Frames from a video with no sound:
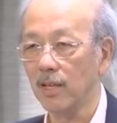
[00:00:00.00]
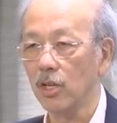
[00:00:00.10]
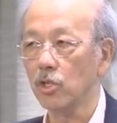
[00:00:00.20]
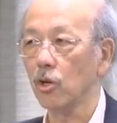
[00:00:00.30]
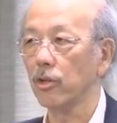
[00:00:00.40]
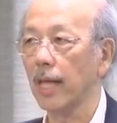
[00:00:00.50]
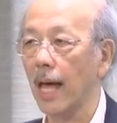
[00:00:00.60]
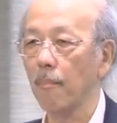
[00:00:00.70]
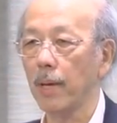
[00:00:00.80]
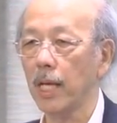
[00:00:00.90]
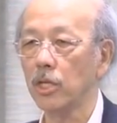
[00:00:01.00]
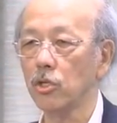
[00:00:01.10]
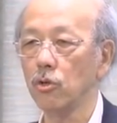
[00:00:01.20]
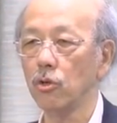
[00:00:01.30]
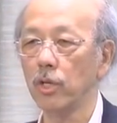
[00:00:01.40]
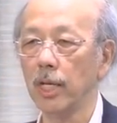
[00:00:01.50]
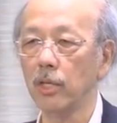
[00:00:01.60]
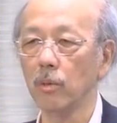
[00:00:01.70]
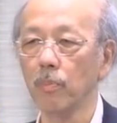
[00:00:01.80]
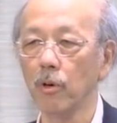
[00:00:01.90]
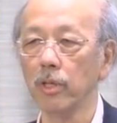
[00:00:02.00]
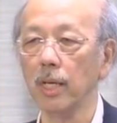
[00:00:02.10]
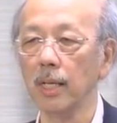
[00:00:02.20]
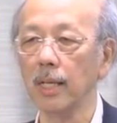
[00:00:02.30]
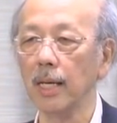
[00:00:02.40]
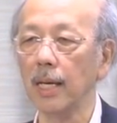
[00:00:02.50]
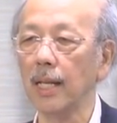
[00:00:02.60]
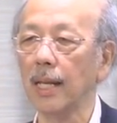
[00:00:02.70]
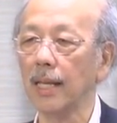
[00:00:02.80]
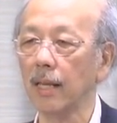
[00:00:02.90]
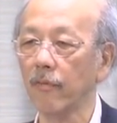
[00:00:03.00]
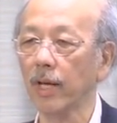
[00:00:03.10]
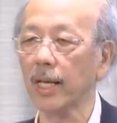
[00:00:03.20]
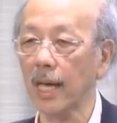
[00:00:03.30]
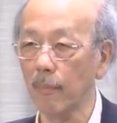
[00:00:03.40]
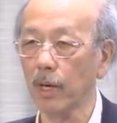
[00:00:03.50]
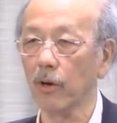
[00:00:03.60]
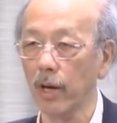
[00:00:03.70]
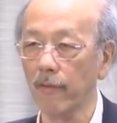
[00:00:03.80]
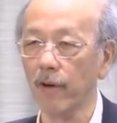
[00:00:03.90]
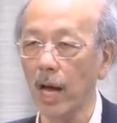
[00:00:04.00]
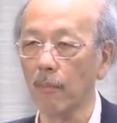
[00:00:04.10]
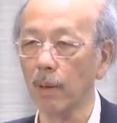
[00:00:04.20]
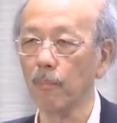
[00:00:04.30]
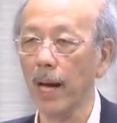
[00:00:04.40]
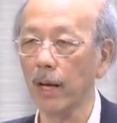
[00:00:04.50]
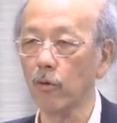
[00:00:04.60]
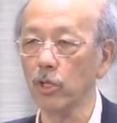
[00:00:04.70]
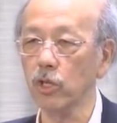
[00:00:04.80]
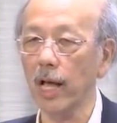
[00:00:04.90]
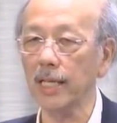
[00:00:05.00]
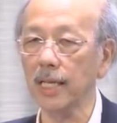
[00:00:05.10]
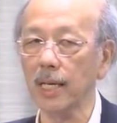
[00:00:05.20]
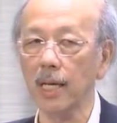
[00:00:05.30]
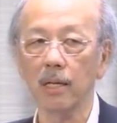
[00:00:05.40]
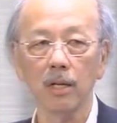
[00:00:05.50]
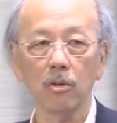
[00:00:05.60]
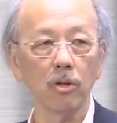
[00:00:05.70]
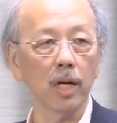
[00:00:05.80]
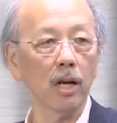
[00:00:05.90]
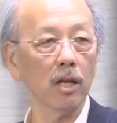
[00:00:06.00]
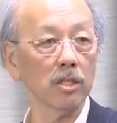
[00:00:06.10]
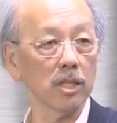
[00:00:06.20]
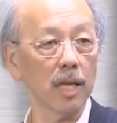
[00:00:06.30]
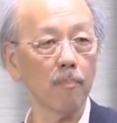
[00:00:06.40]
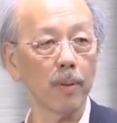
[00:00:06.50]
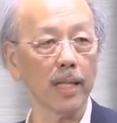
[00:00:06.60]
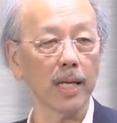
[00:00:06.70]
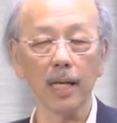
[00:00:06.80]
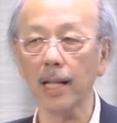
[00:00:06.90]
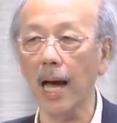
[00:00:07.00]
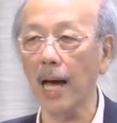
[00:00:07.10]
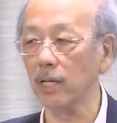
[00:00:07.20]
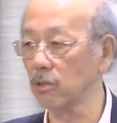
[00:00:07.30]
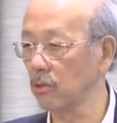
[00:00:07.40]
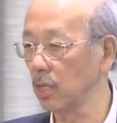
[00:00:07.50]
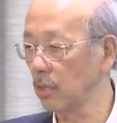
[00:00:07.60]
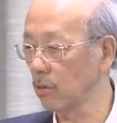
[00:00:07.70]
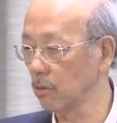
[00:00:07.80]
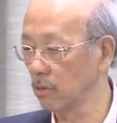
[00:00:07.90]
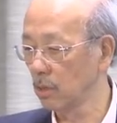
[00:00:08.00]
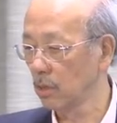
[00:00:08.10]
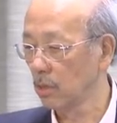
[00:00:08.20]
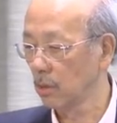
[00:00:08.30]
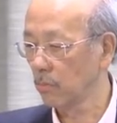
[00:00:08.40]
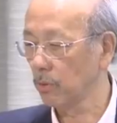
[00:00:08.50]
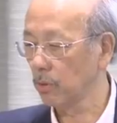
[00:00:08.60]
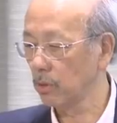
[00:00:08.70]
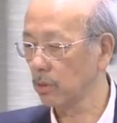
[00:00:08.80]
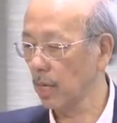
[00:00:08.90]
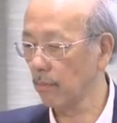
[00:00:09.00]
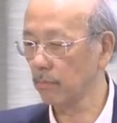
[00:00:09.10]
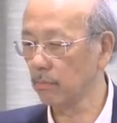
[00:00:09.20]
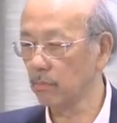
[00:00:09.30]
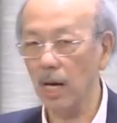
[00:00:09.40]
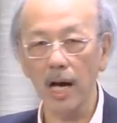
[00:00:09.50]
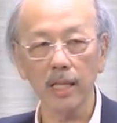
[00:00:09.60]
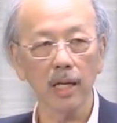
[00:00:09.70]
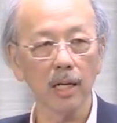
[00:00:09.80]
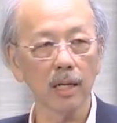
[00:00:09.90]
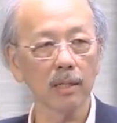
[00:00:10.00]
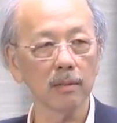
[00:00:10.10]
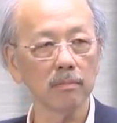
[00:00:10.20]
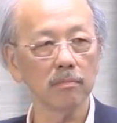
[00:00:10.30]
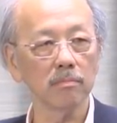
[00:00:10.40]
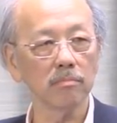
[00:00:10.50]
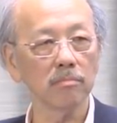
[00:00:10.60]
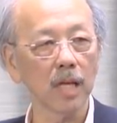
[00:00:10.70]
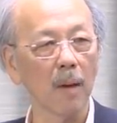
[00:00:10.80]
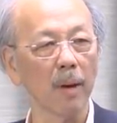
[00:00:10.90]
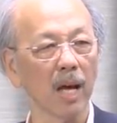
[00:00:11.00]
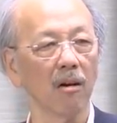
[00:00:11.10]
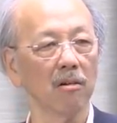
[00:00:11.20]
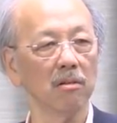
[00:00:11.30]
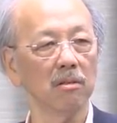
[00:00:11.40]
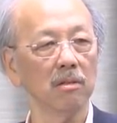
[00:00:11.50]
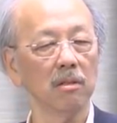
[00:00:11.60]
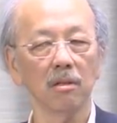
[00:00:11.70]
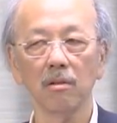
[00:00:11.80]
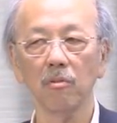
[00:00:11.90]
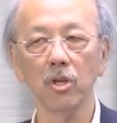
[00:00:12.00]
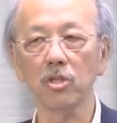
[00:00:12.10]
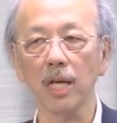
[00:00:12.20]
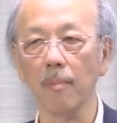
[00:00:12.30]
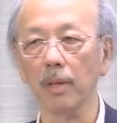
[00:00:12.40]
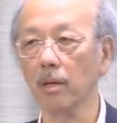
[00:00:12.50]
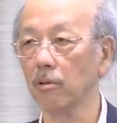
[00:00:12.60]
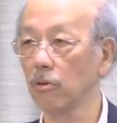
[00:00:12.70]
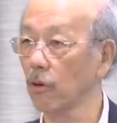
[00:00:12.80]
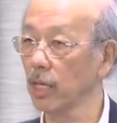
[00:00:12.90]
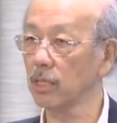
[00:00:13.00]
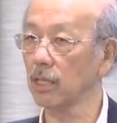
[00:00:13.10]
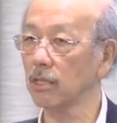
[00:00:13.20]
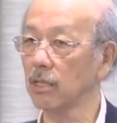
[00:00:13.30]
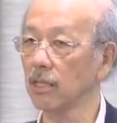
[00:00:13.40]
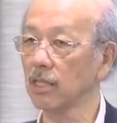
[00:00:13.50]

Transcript: So that means you need the protein in a different chemical environment. By crystallizing it, you cannot just embedding in ice. You need to put some other chemical, which chemical don't exist in the